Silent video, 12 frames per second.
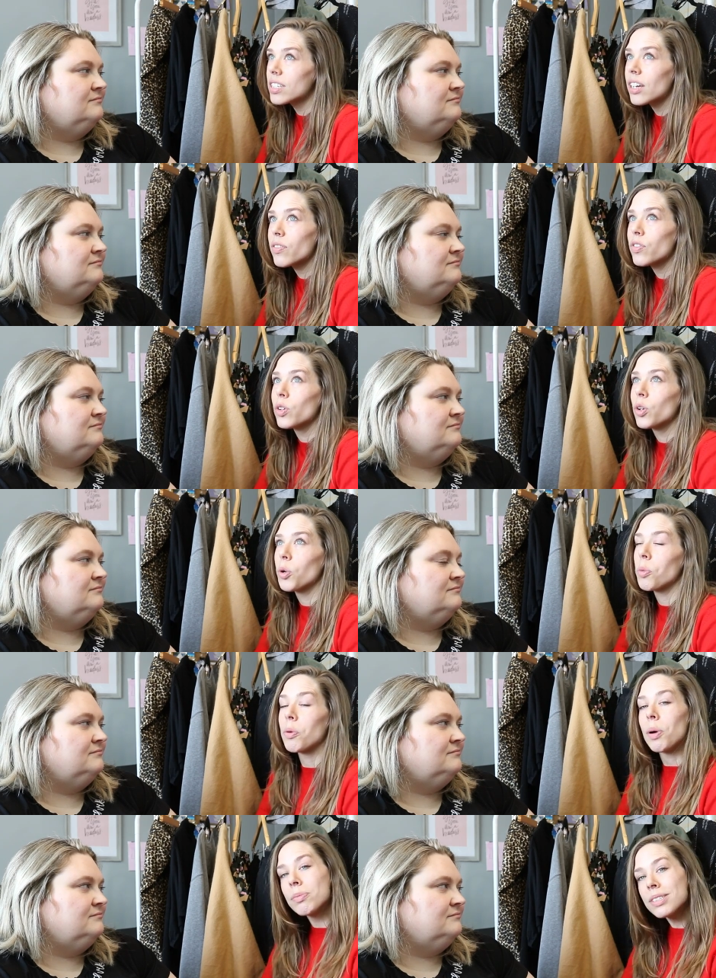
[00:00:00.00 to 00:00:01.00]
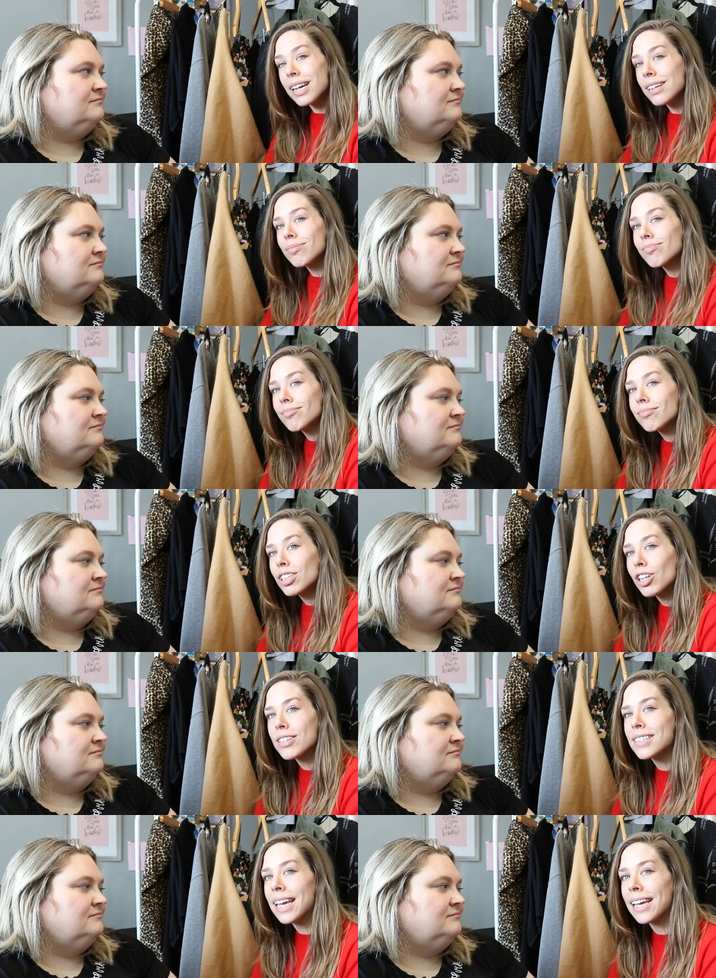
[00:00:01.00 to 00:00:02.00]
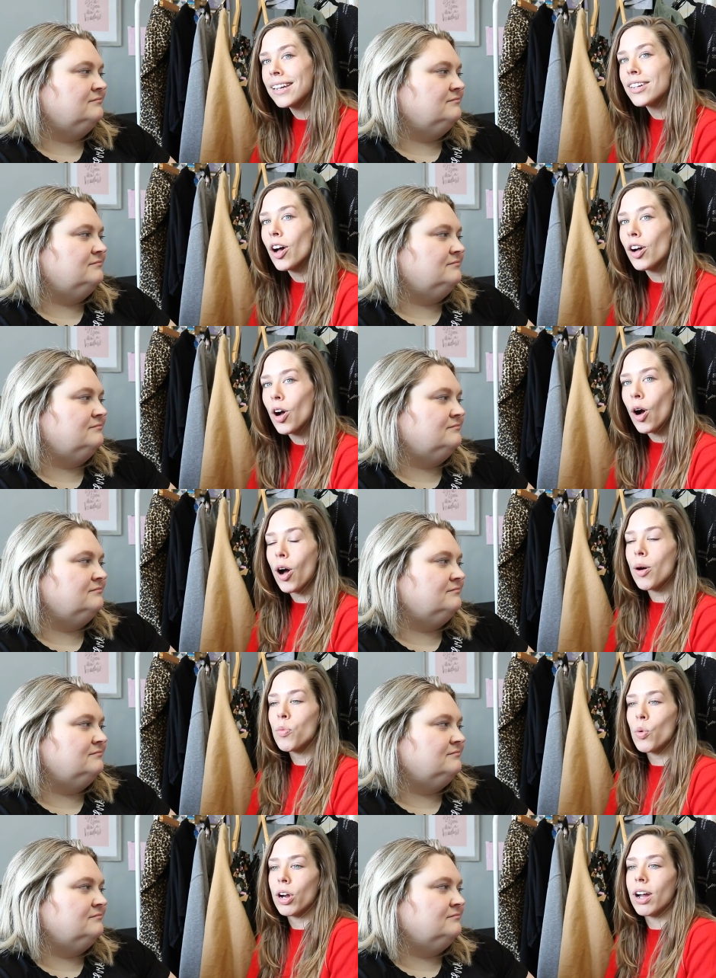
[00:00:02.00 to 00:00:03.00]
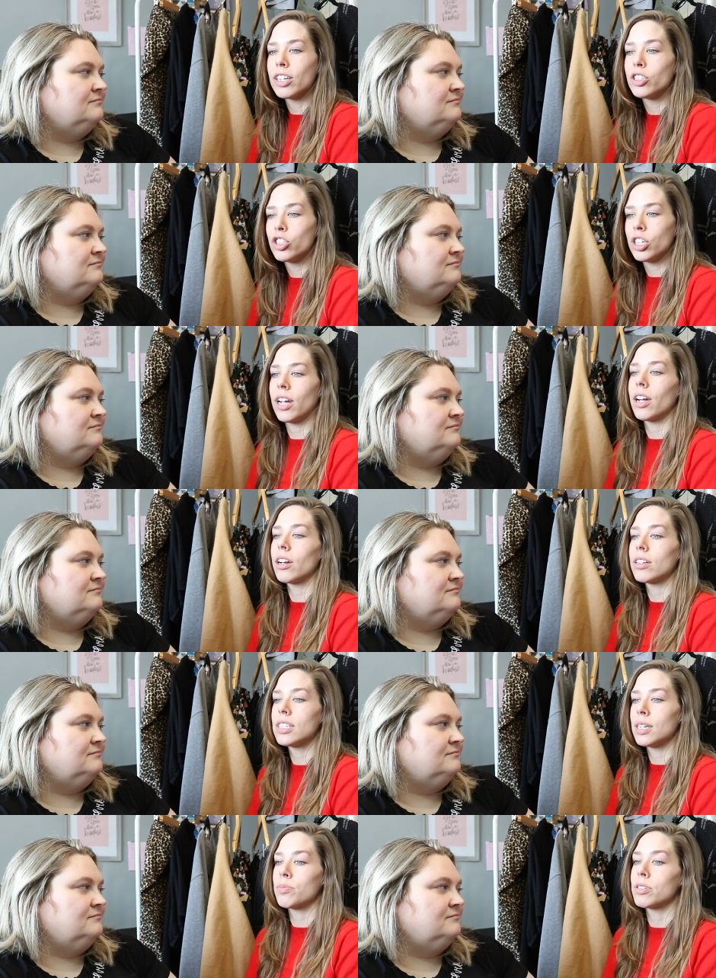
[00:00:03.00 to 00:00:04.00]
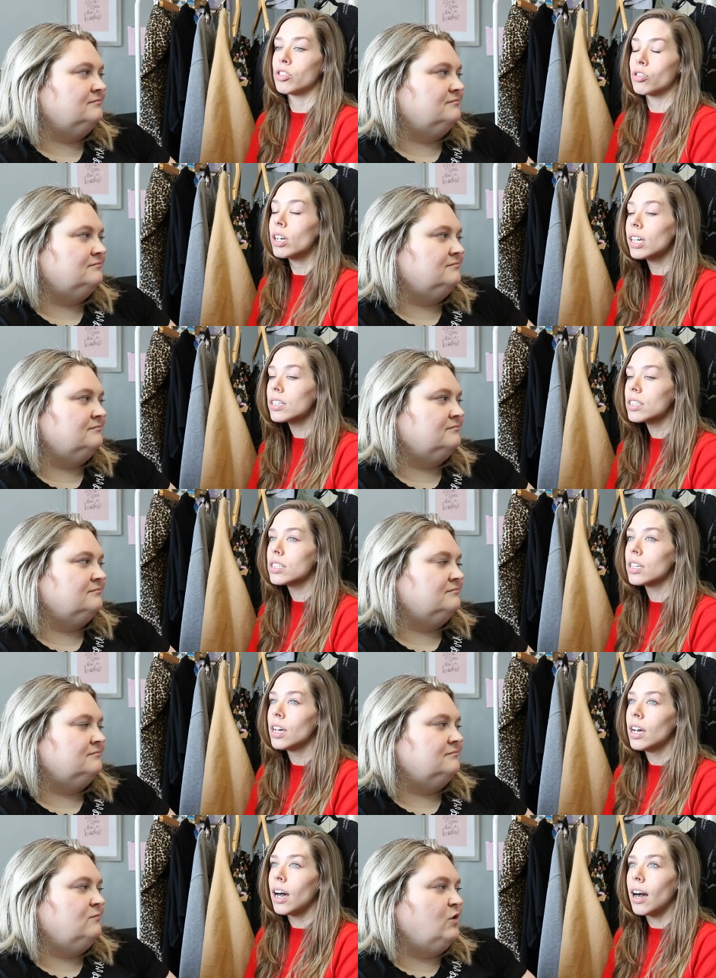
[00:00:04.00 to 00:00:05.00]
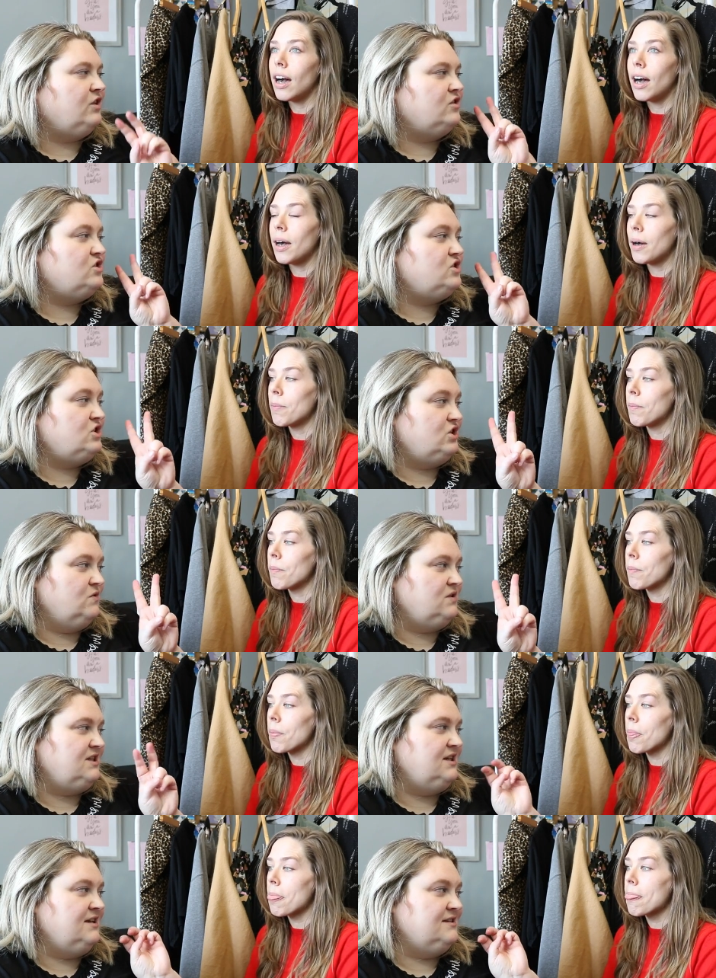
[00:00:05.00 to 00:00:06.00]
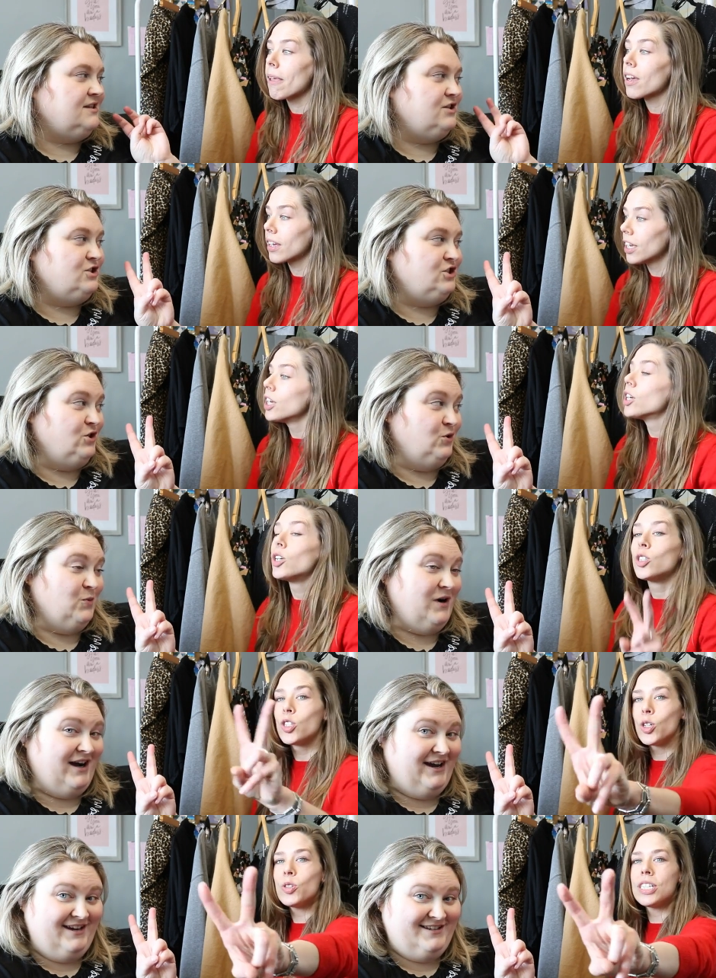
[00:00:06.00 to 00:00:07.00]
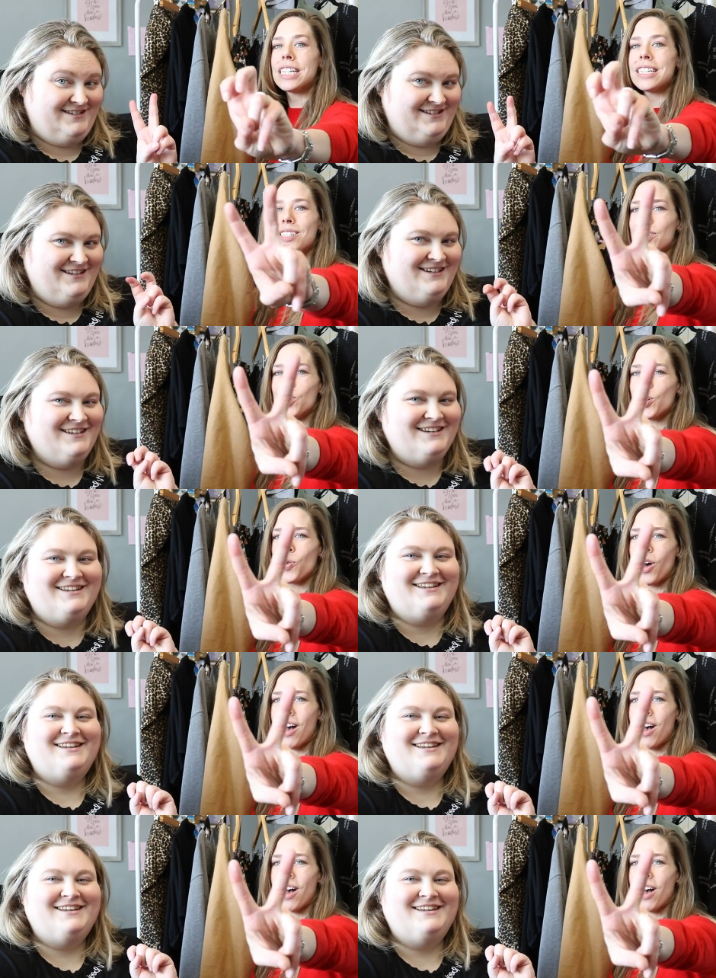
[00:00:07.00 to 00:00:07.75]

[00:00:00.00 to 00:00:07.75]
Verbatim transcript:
Speaker 1: stuff, you can go to my website, closettcandyy.com, where I share tips and tricks. With um, two
Speaker 2: T's and two Y's. Two
Speaker 1: T's and two